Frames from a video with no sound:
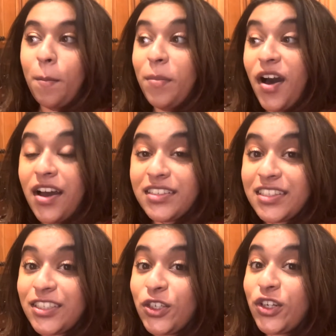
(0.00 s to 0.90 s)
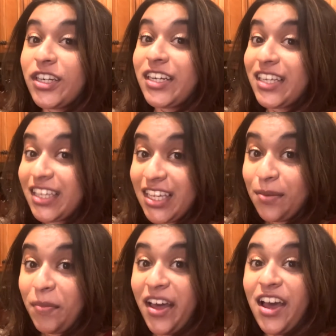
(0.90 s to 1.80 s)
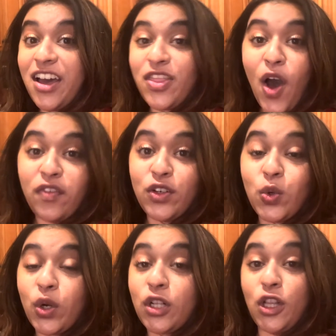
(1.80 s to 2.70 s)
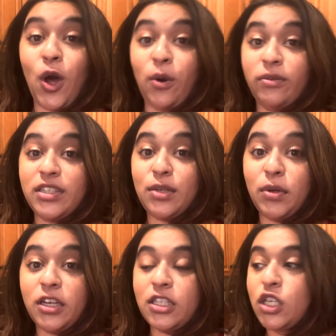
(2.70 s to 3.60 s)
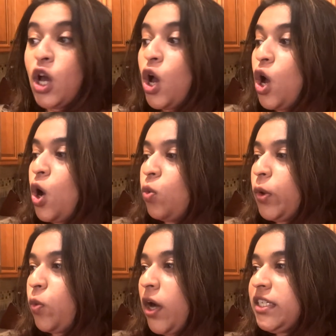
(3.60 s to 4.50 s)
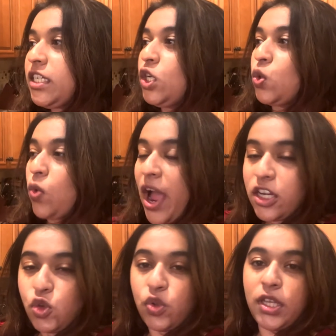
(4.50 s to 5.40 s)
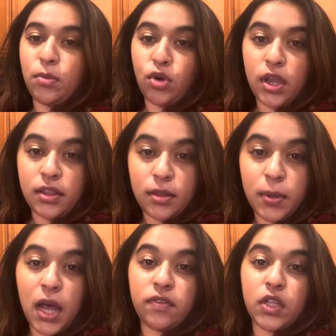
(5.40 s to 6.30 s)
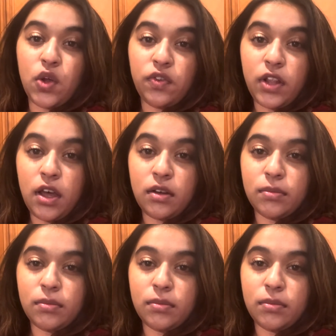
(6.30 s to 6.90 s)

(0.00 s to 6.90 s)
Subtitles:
but you're gonna keep the oven door closed because we want to gradually bring the Pavlova,